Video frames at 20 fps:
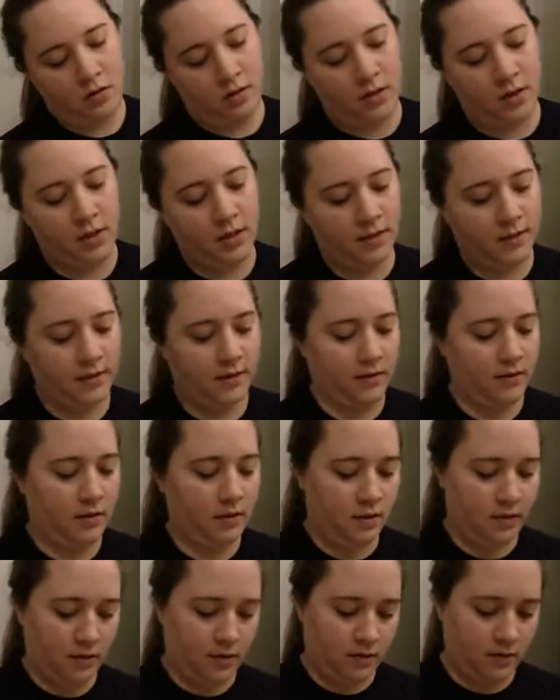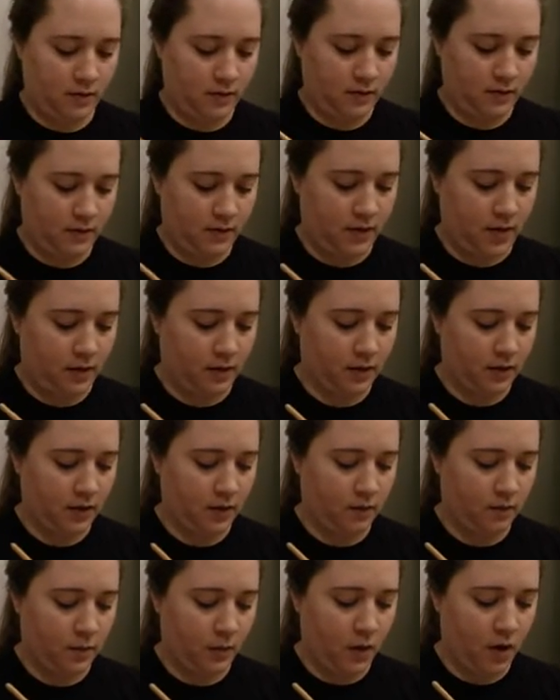this is
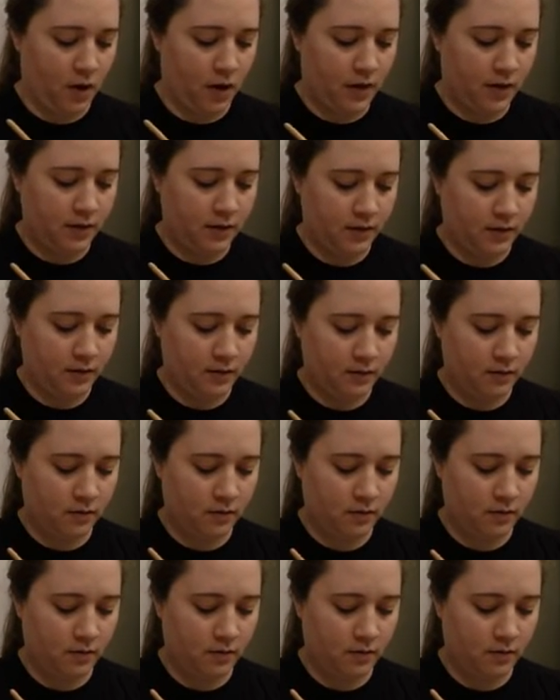Delicate Bronze.